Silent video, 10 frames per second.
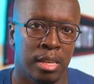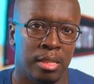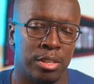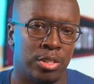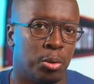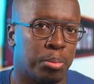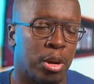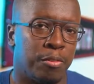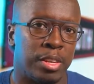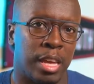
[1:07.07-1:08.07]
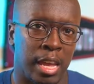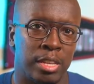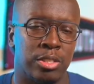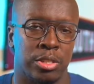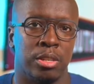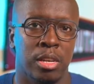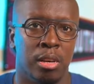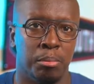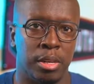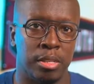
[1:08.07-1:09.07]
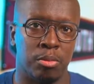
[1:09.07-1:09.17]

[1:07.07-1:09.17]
There's no perfect answer, but